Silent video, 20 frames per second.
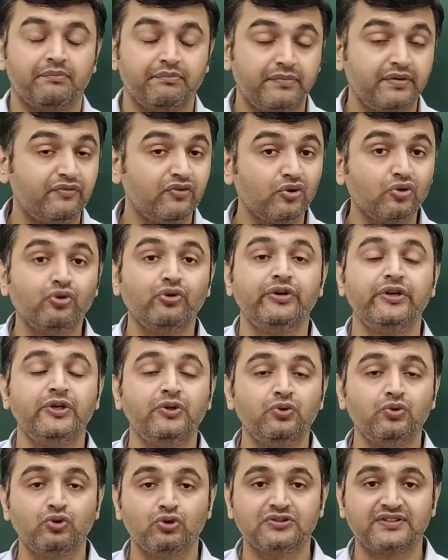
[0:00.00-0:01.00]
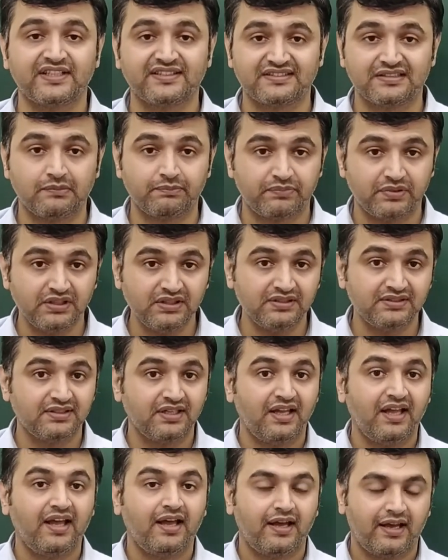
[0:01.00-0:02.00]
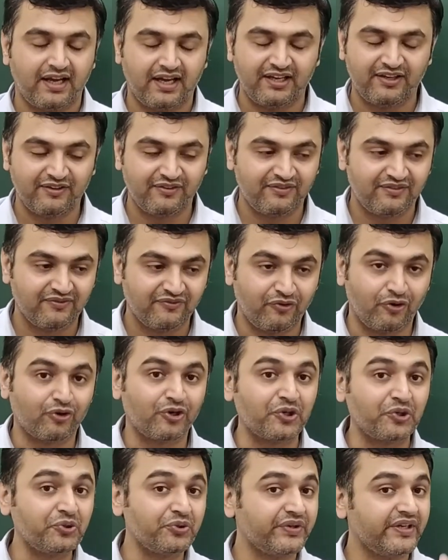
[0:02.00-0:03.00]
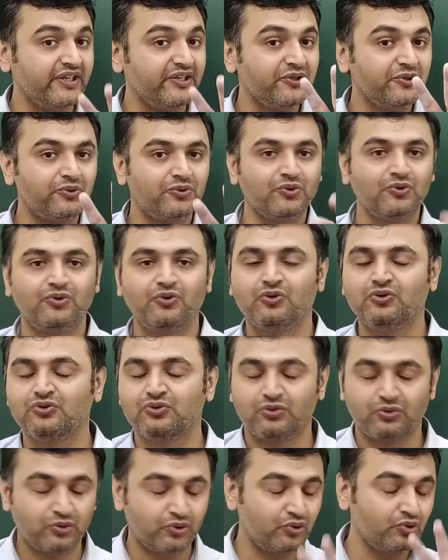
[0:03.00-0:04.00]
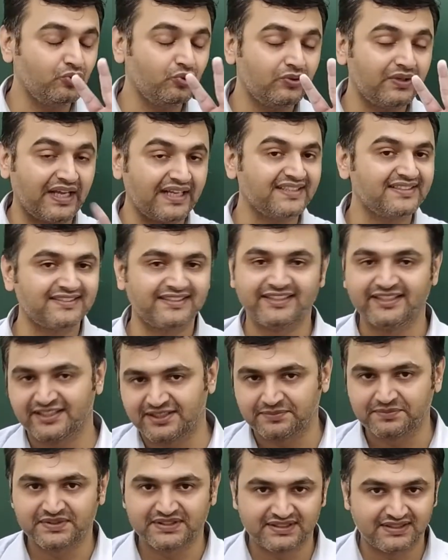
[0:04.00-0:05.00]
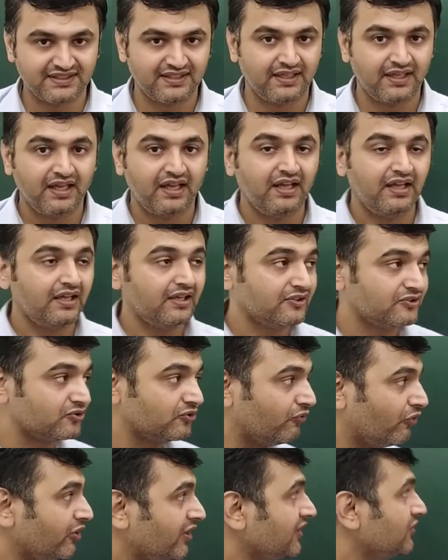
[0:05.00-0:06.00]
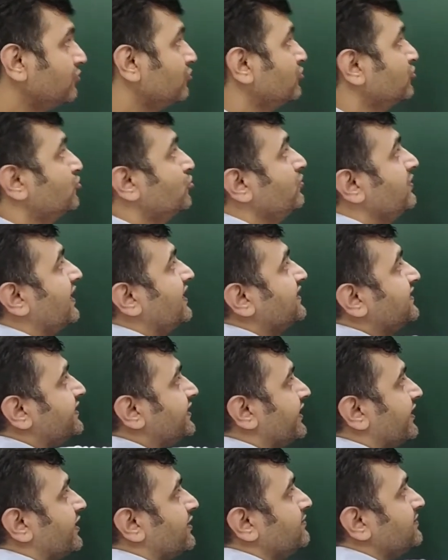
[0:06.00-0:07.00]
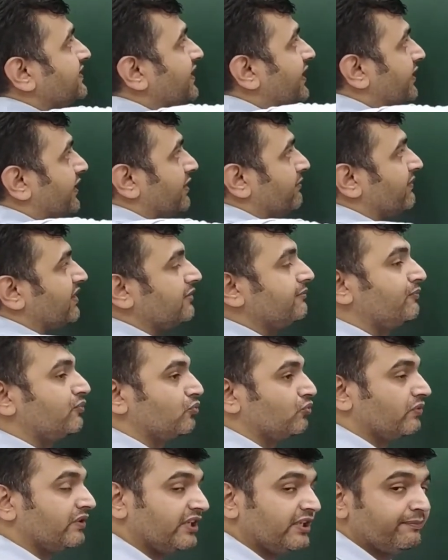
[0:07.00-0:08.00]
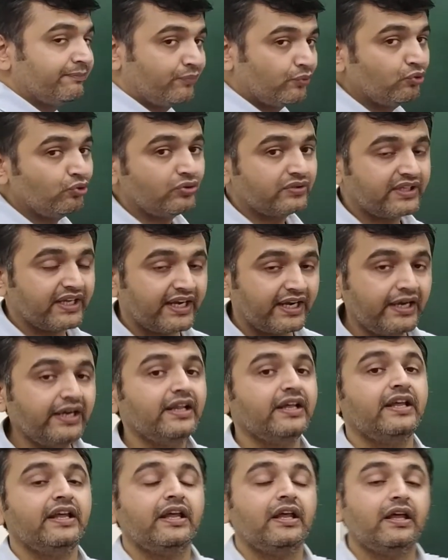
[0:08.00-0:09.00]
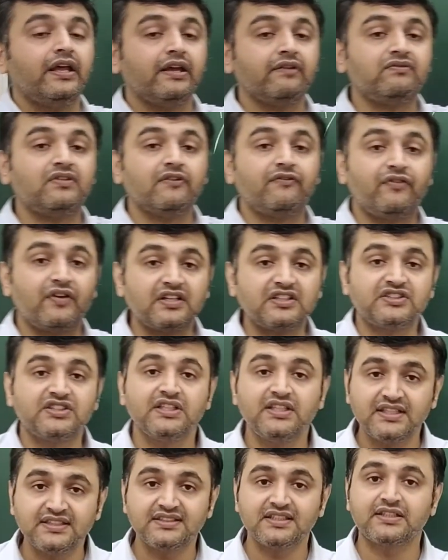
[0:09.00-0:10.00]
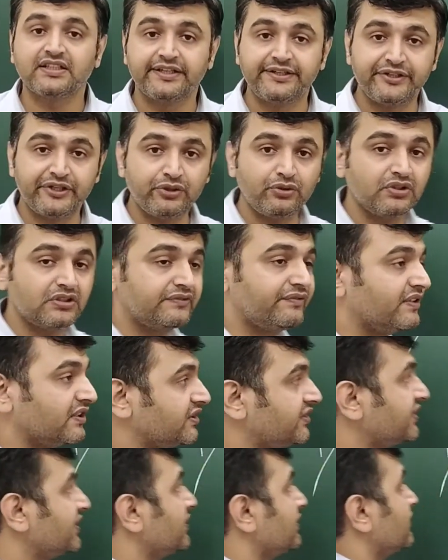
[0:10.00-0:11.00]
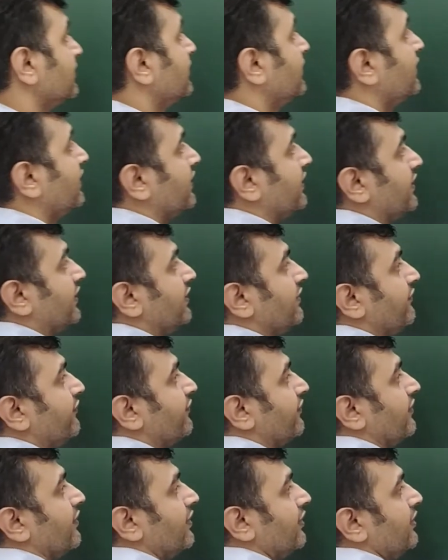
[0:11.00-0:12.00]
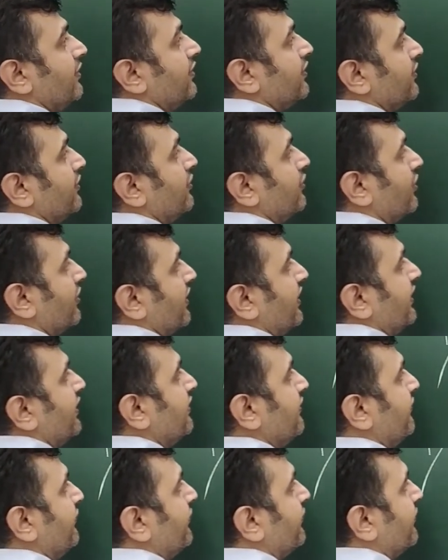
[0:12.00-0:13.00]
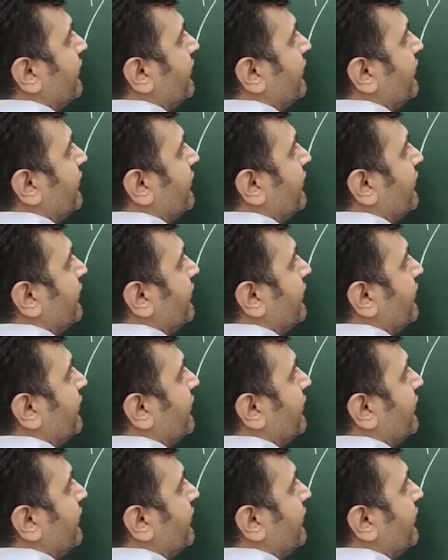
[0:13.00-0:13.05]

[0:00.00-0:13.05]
Before going to those examples, I forgot to tell you two nice theorems. So what are those two nice theorems that Riemann proved? He proved that if the function is a continuous function, if your f